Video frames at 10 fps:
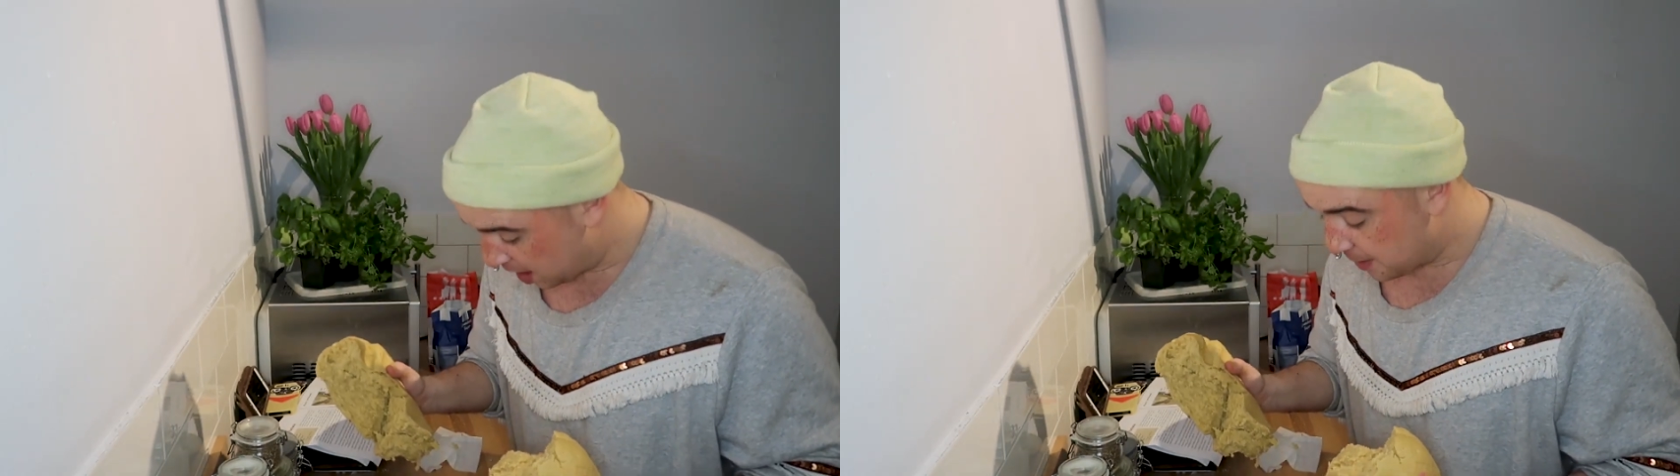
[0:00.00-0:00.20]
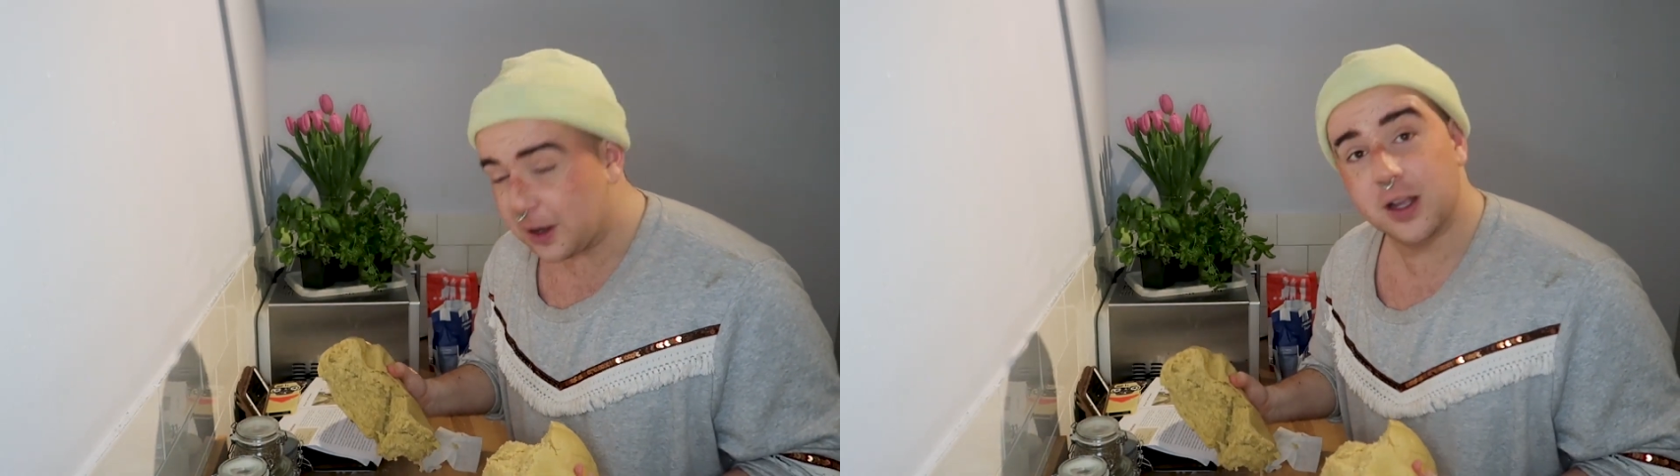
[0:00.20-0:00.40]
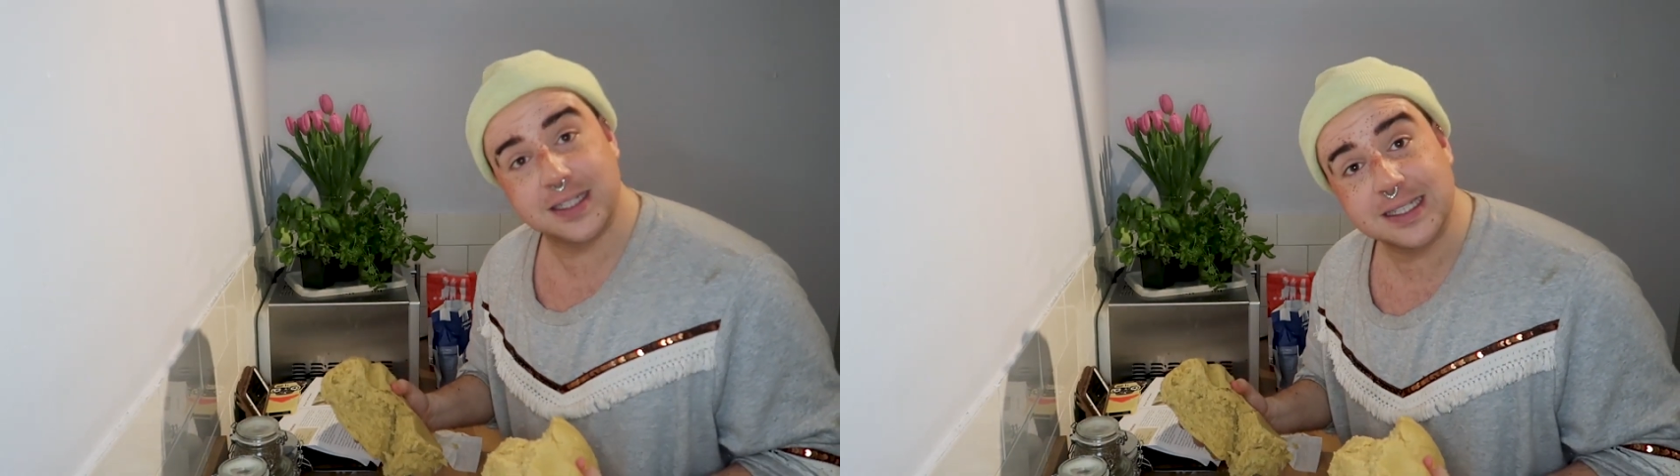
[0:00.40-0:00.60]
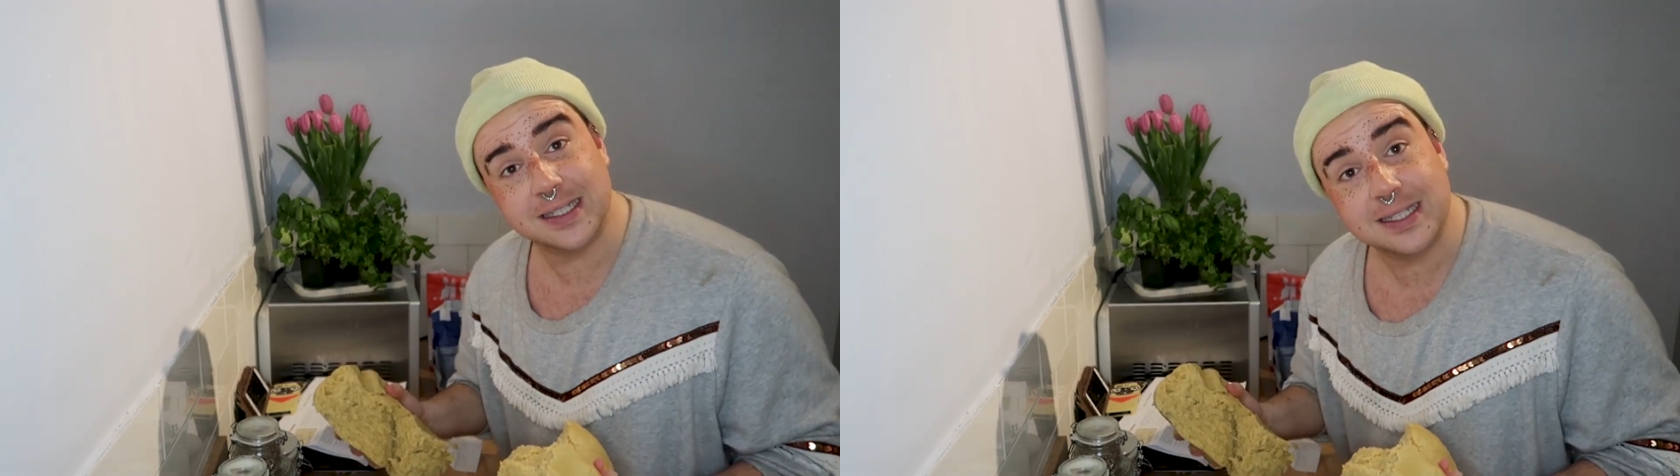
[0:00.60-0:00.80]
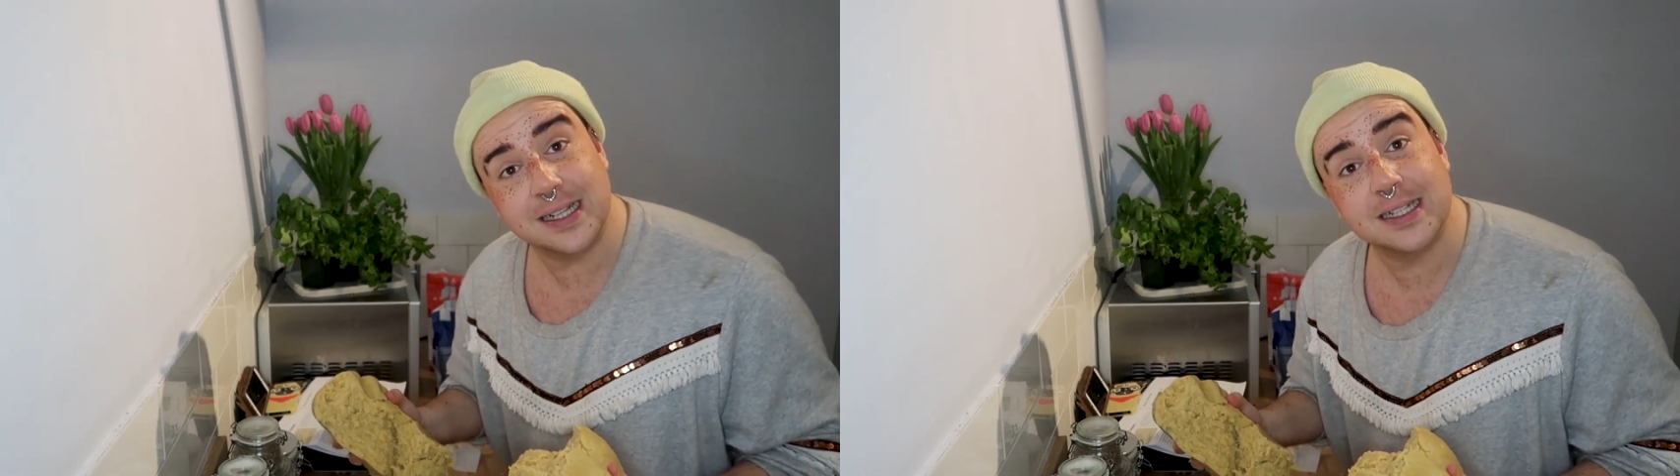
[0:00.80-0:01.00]
Because this
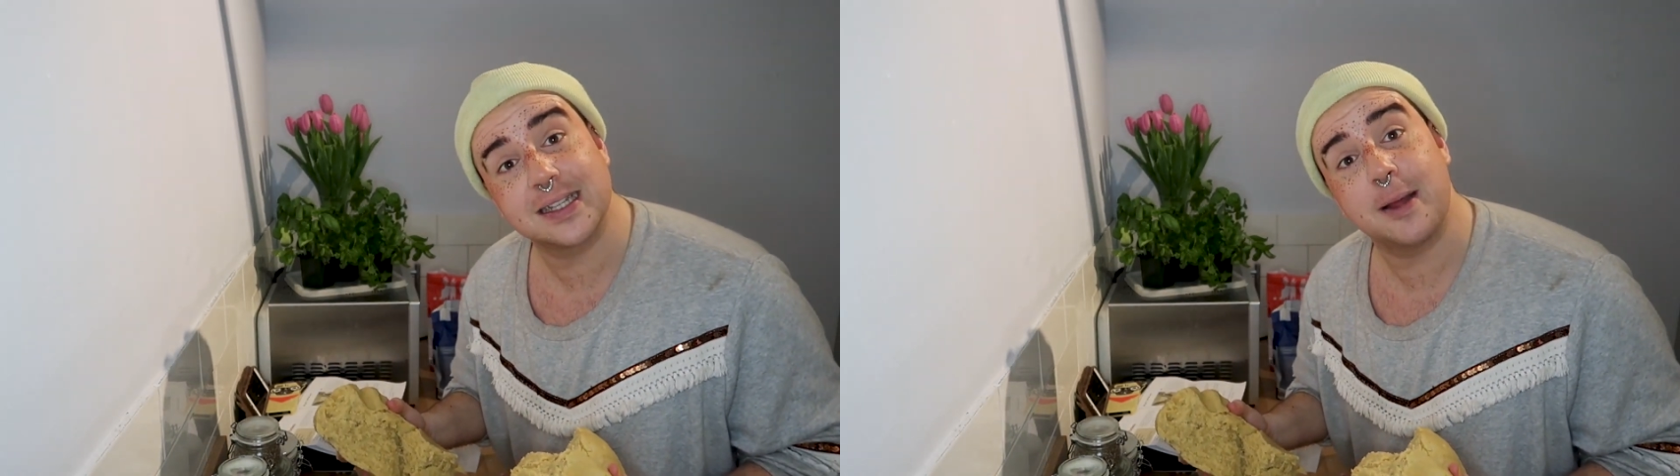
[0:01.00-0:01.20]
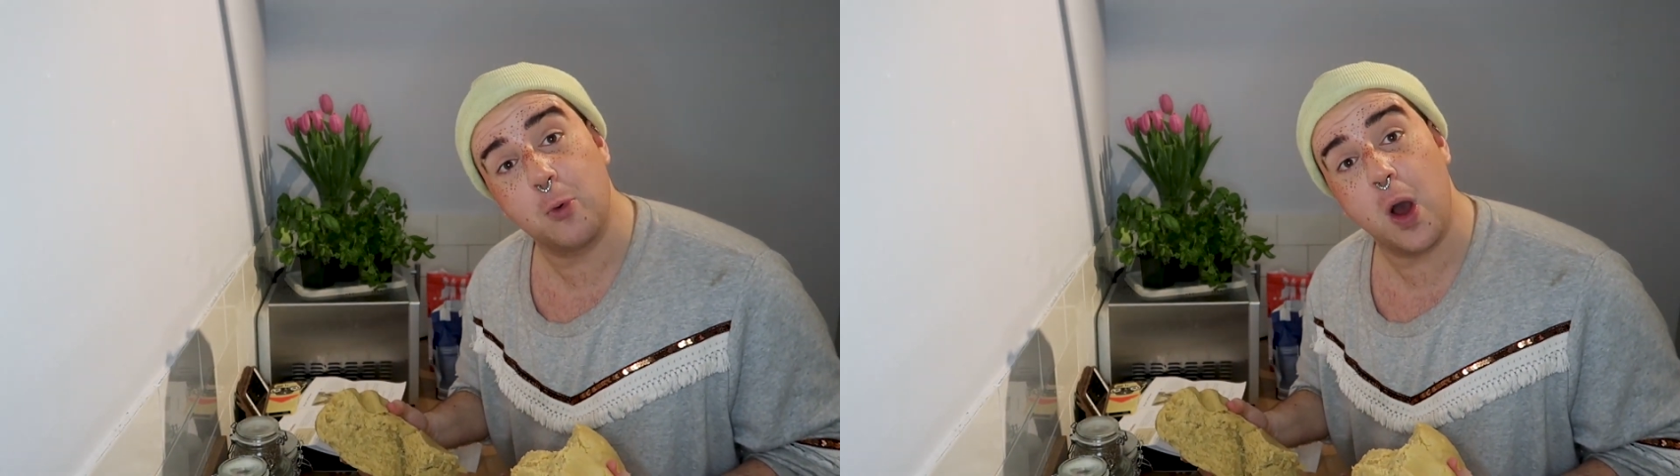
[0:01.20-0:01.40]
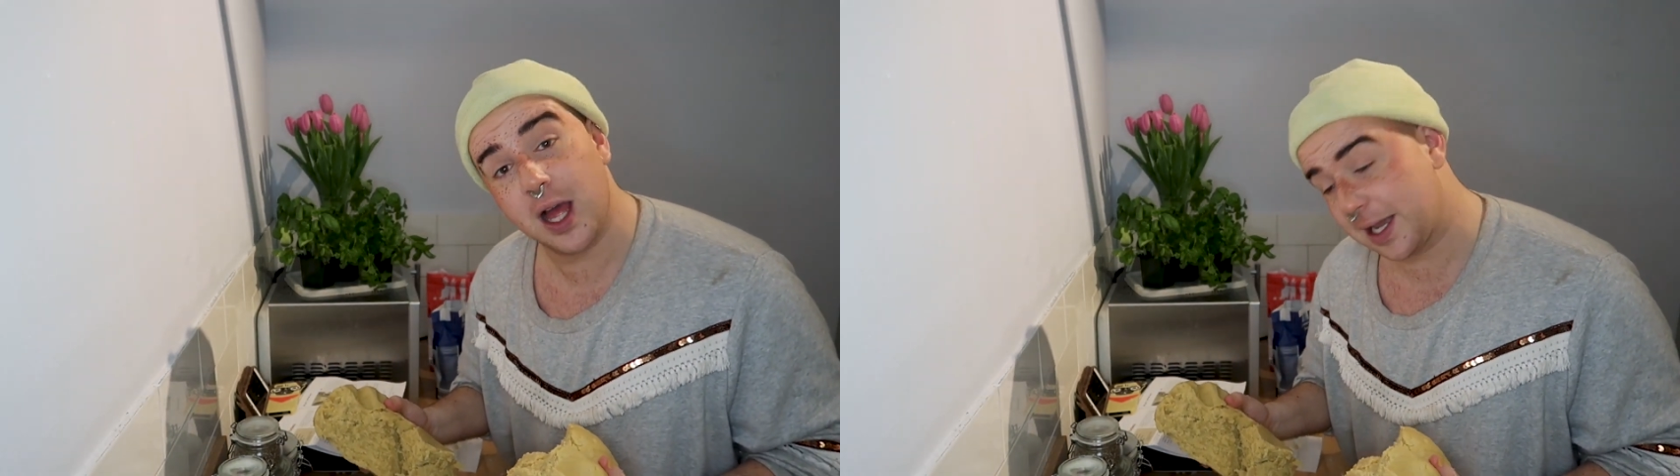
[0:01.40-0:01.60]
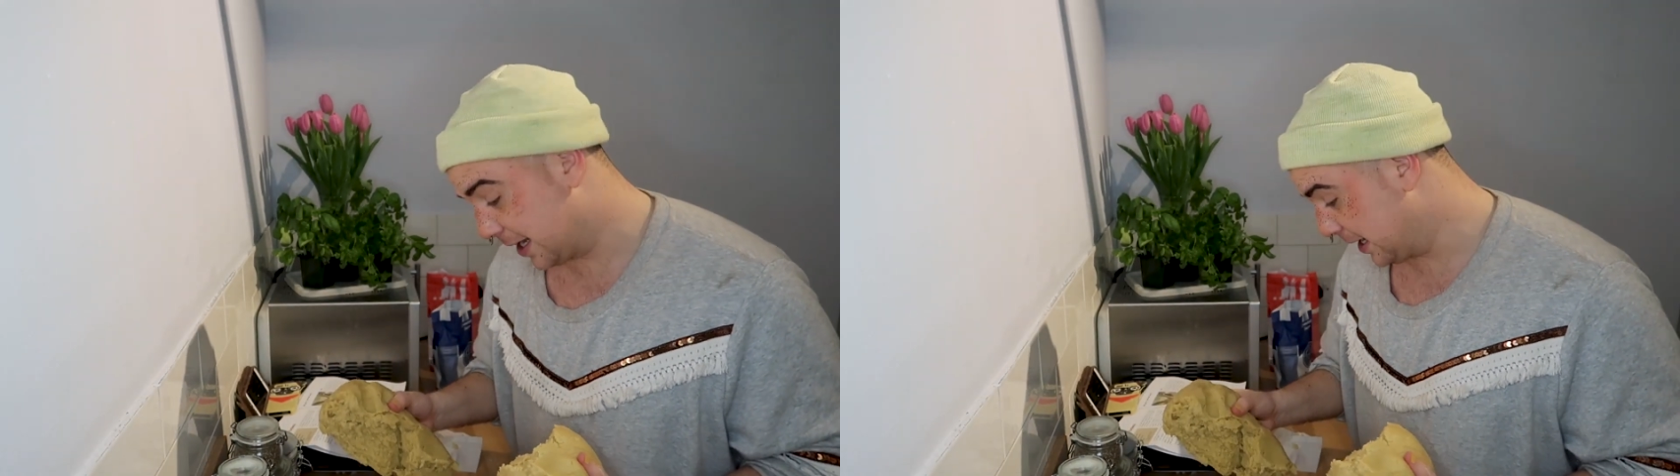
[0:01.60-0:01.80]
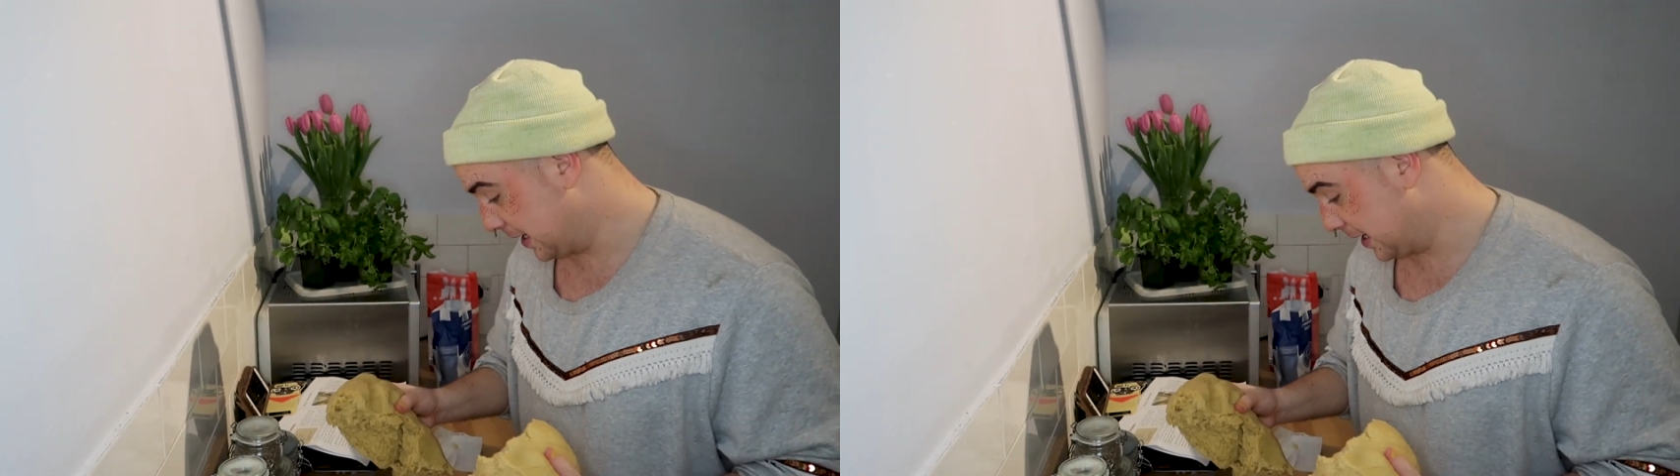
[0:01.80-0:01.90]
is still step 1.